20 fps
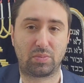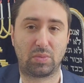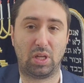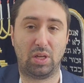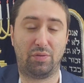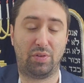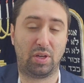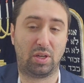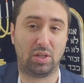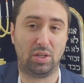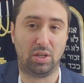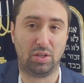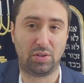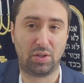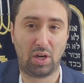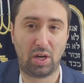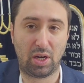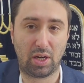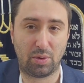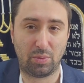If he can
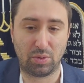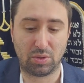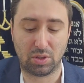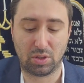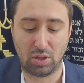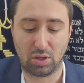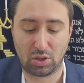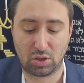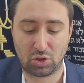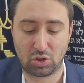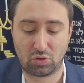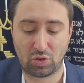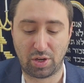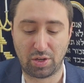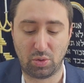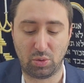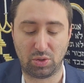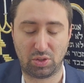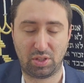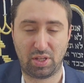die, it was a
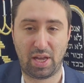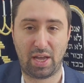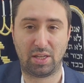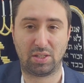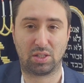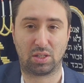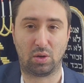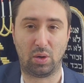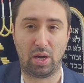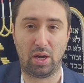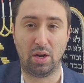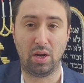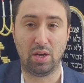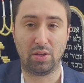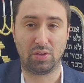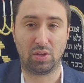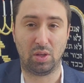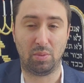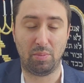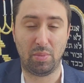strenuous task to go out
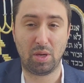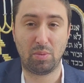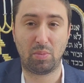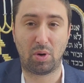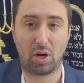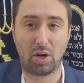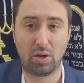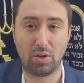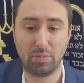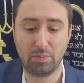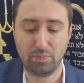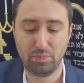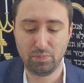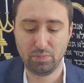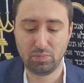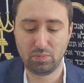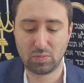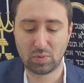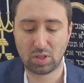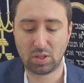to the midbar.
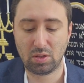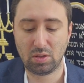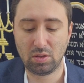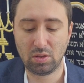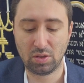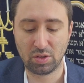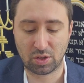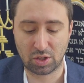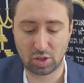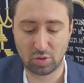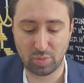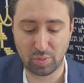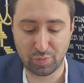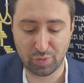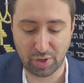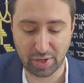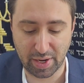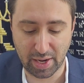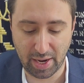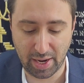Could have been
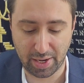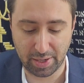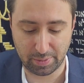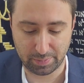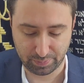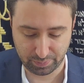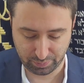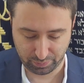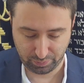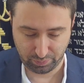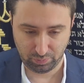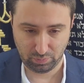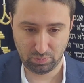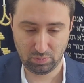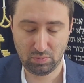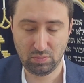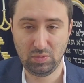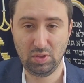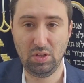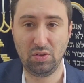very hot,
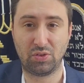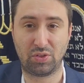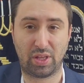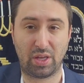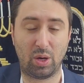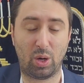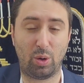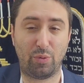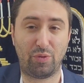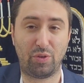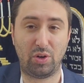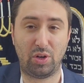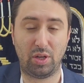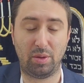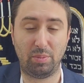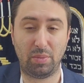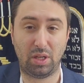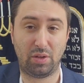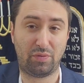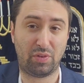so they offered
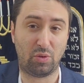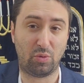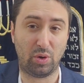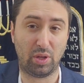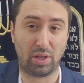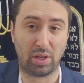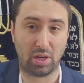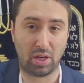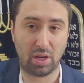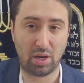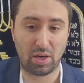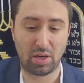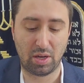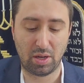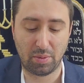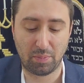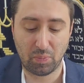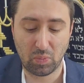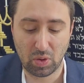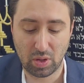him if he really needed
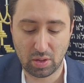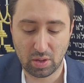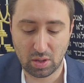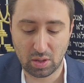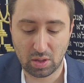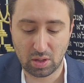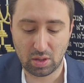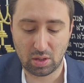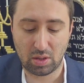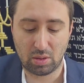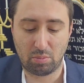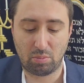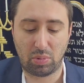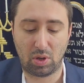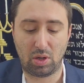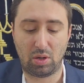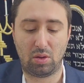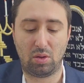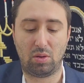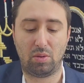it.
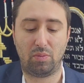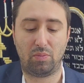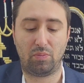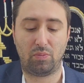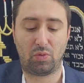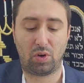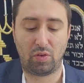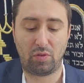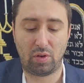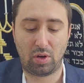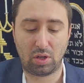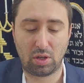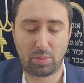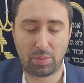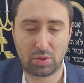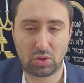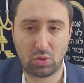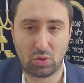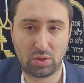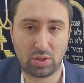But Rav Adi
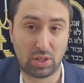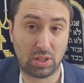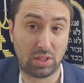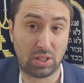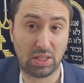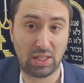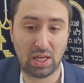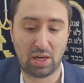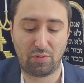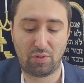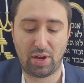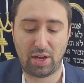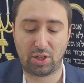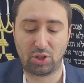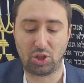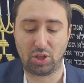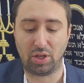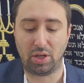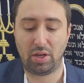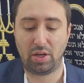Bartuna says he never
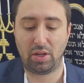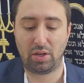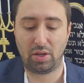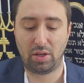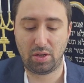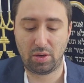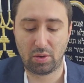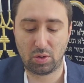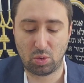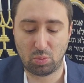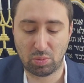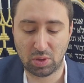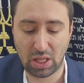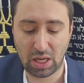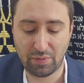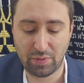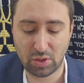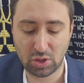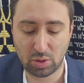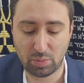actually needed it.
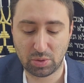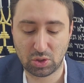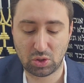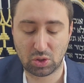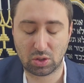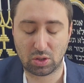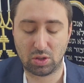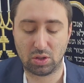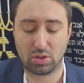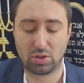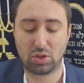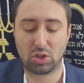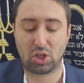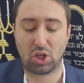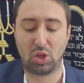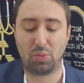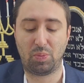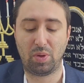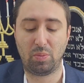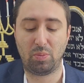
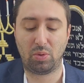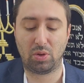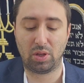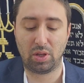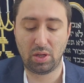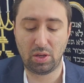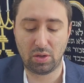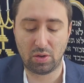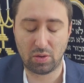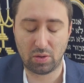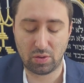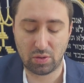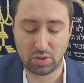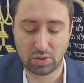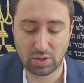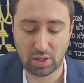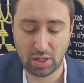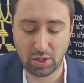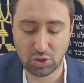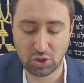The people in the
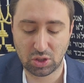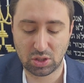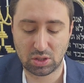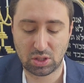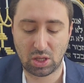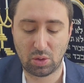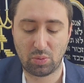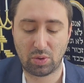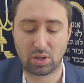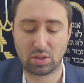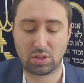stations, they would